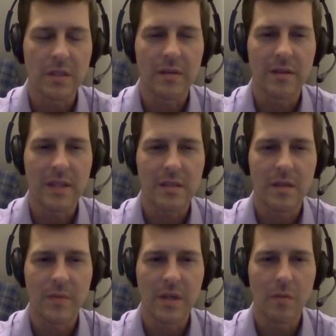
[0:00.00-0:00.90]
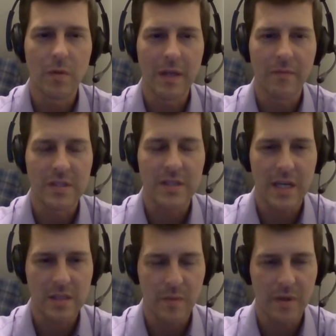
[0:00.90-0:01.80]
And I think that's something to
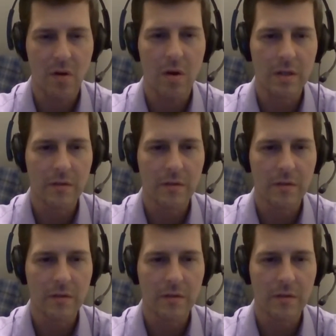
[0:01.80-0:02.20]
reemphasize about all